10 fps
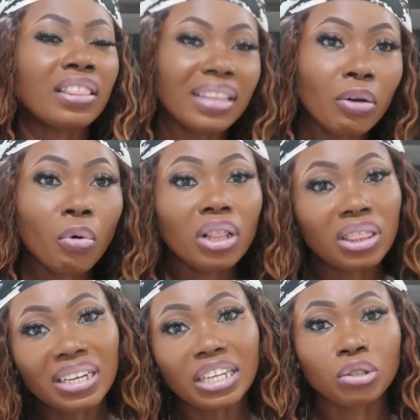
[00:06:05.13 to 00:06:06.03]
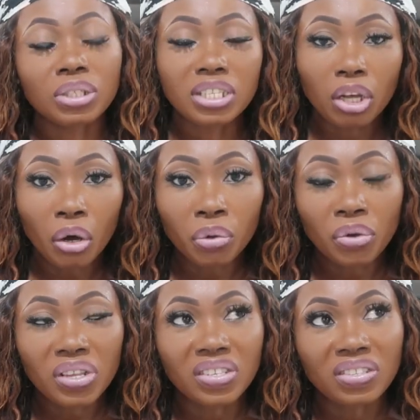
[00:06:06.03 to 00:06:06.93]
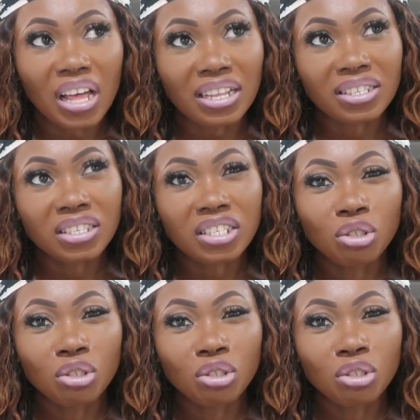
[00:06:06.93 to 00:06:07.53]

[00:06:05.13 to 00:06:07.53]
Then one thing I should tell you is that